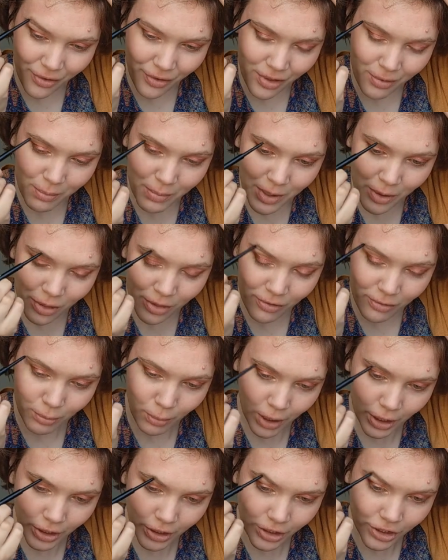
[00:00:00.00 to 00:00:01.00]
for the month of
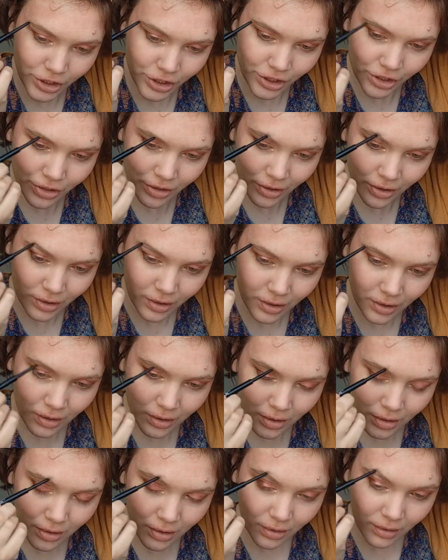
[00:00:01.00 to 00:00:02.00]
March.
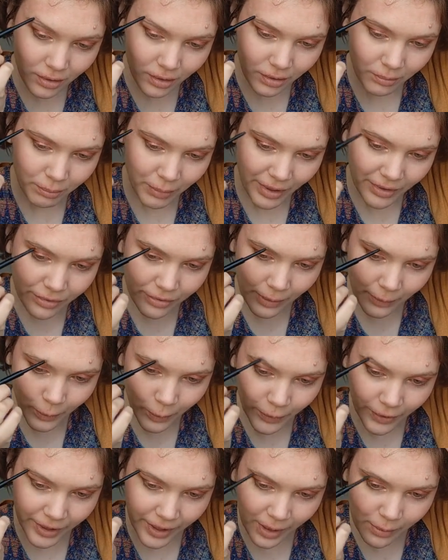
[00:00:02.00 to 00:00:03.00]
My
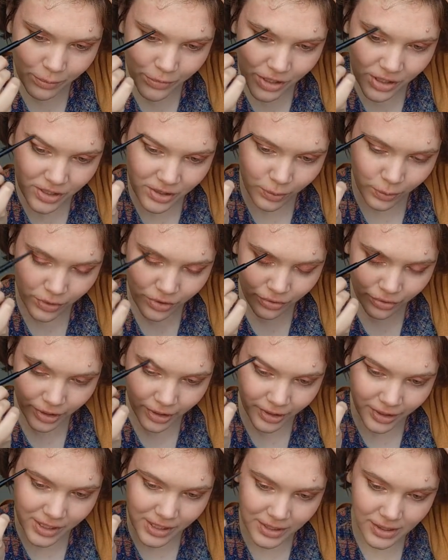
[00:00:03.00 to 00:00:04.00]
February empties was
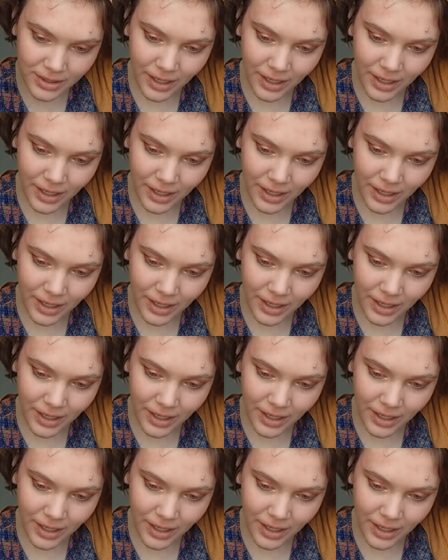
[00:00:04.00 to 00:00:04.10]
really